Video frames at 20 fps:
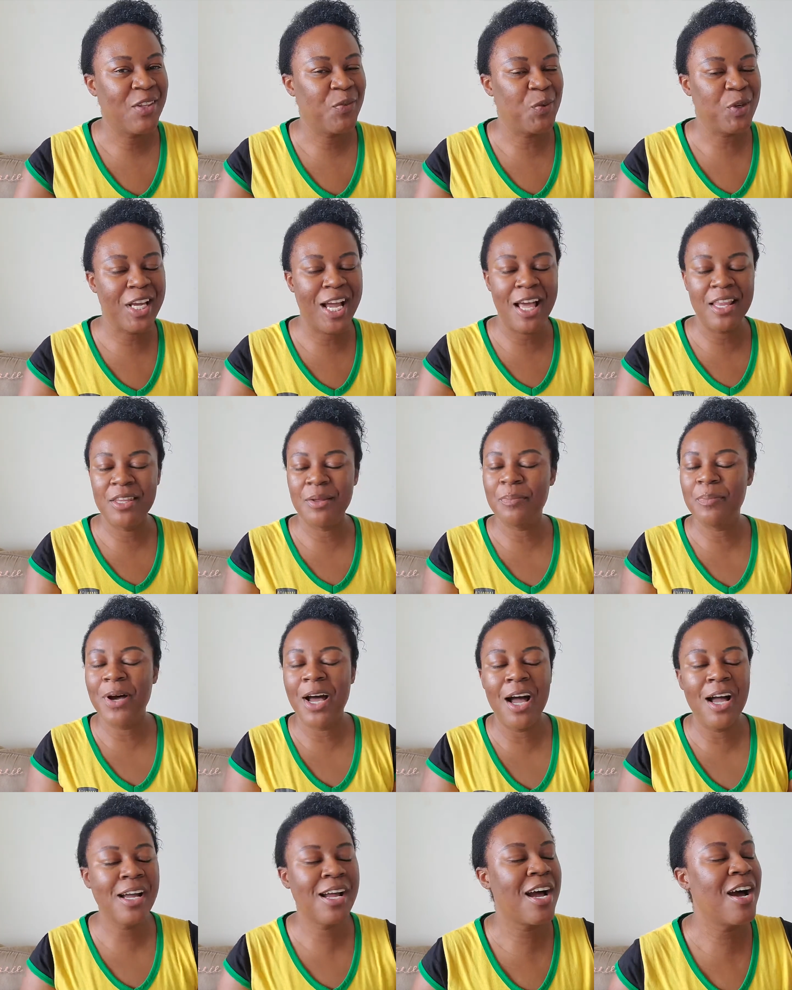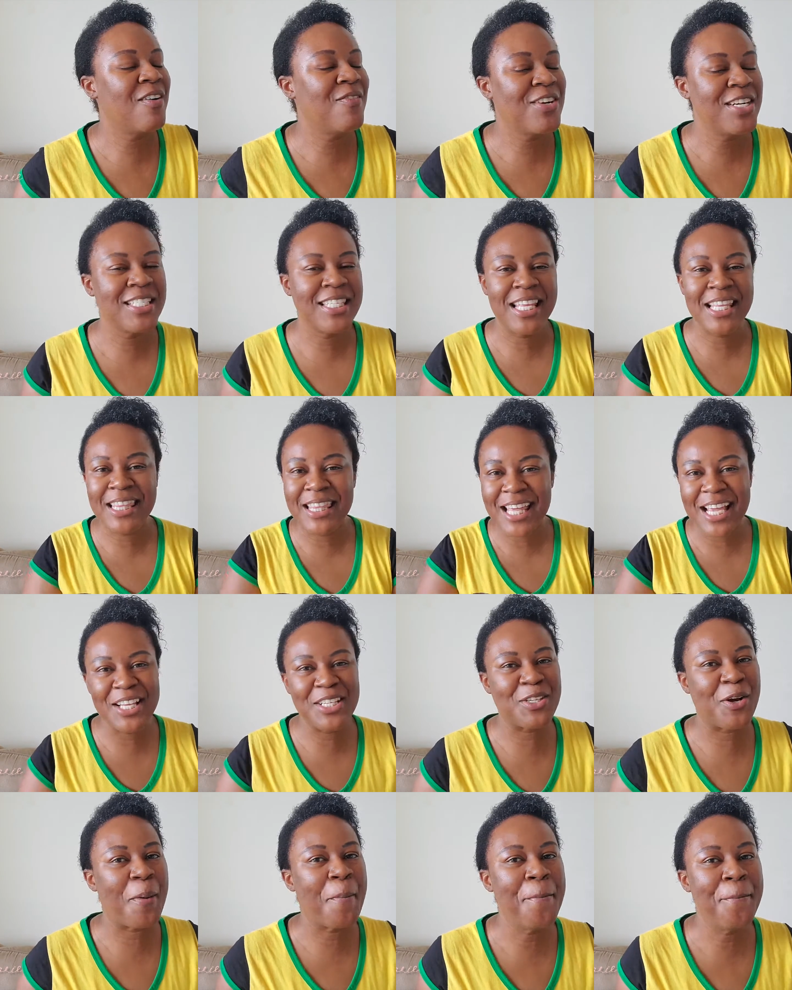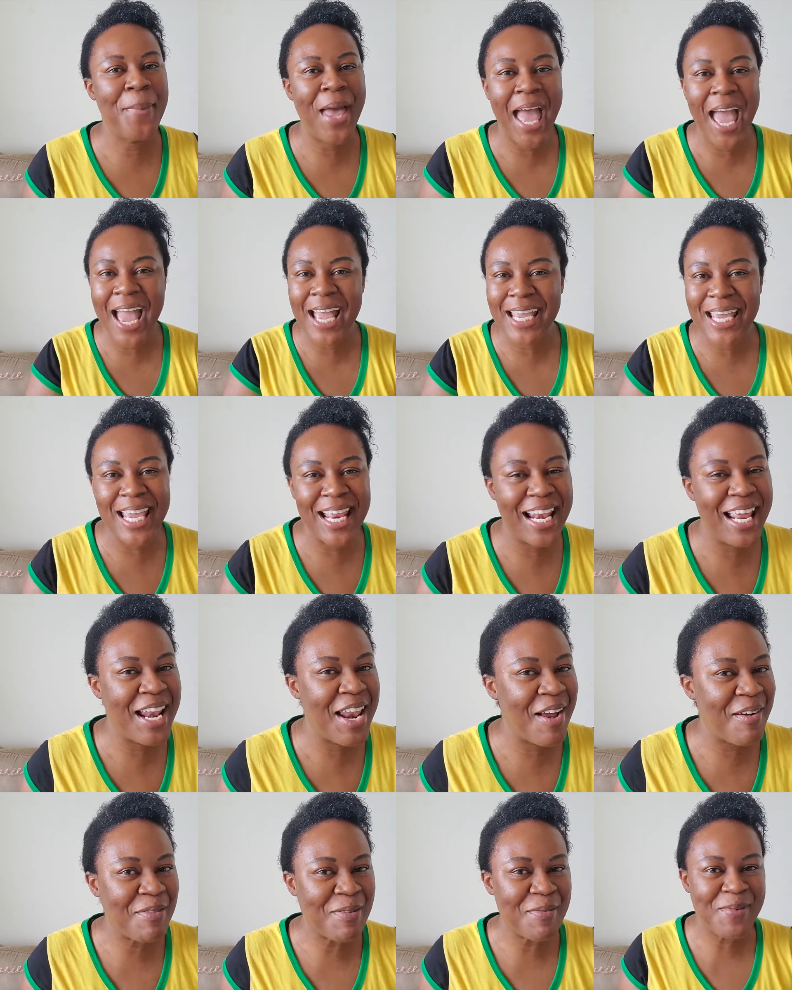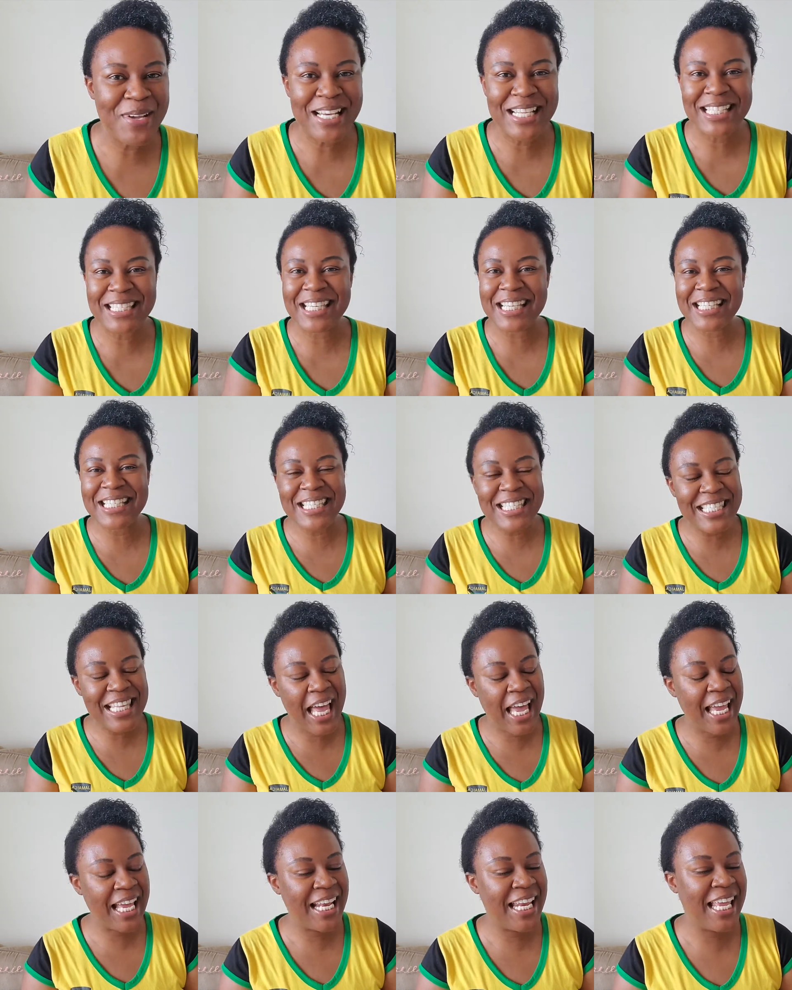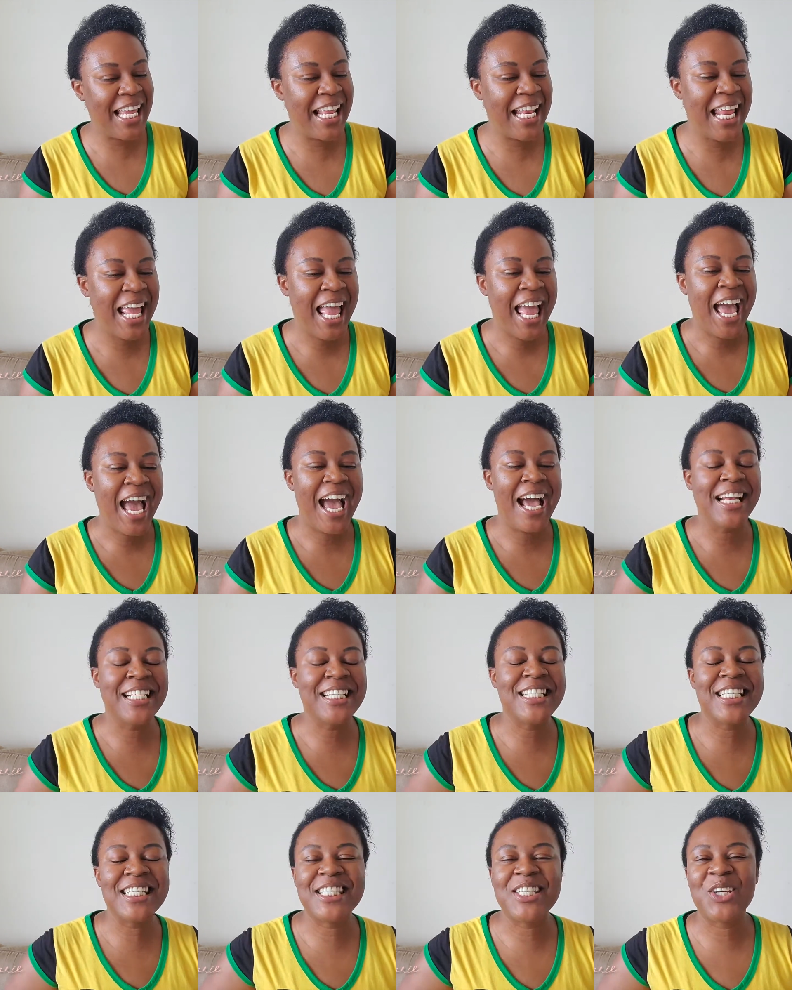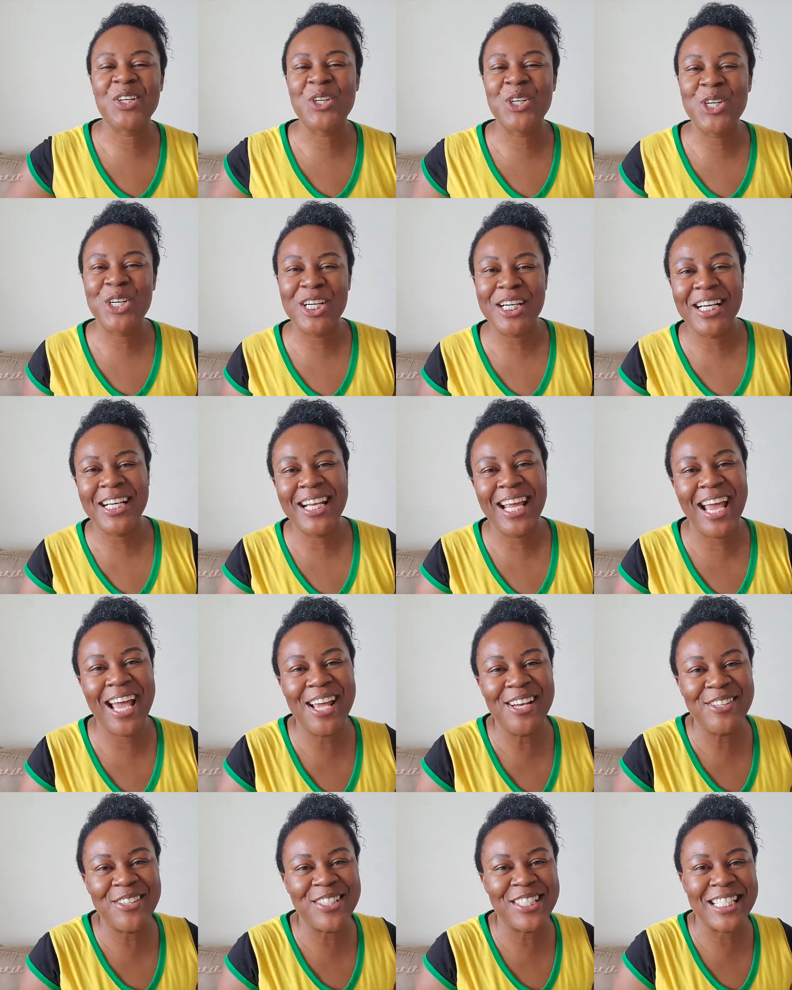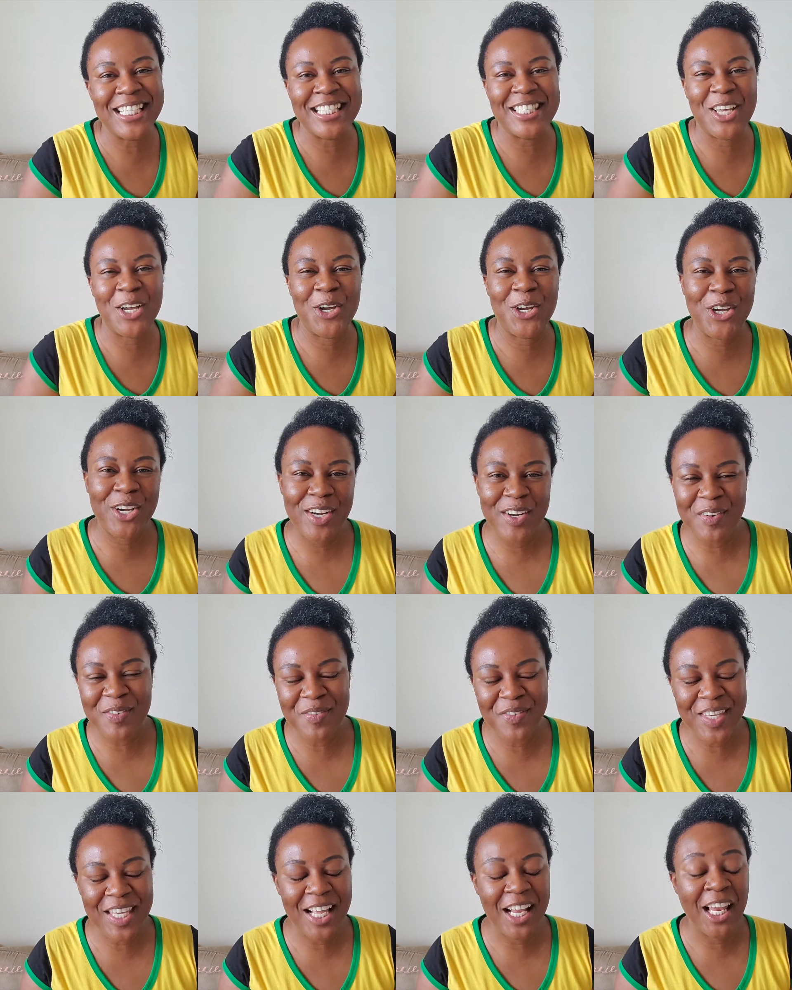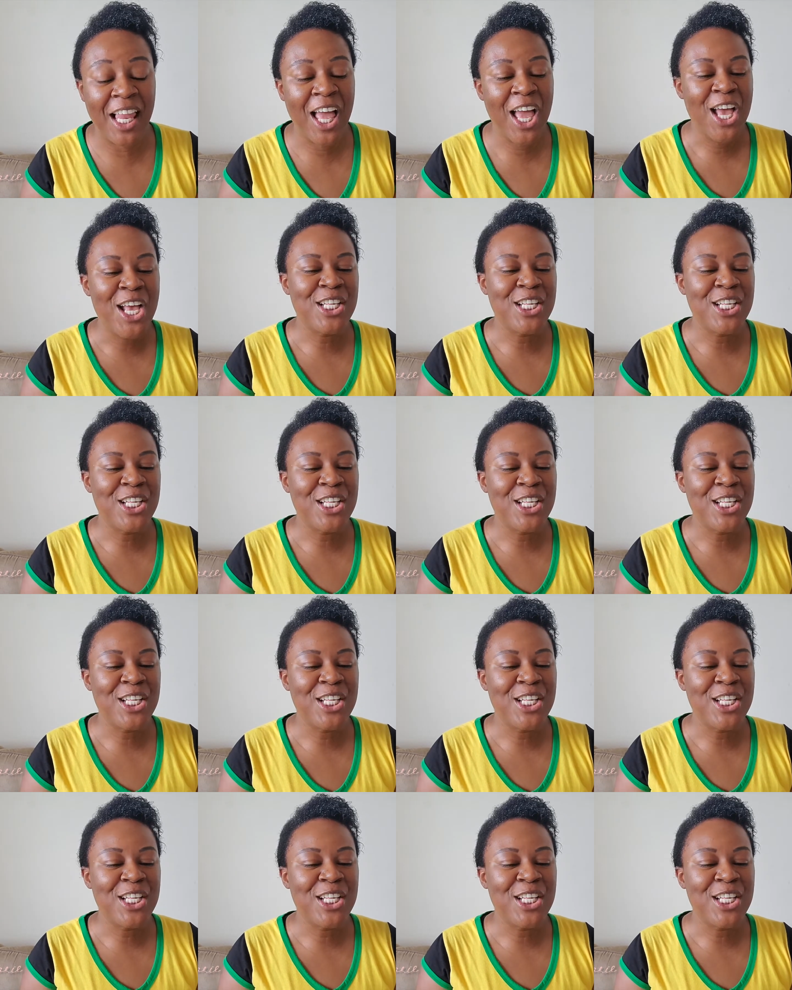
we got the pot covers and things are banging and everybody's excited and it's just a good energy. It's a good feel.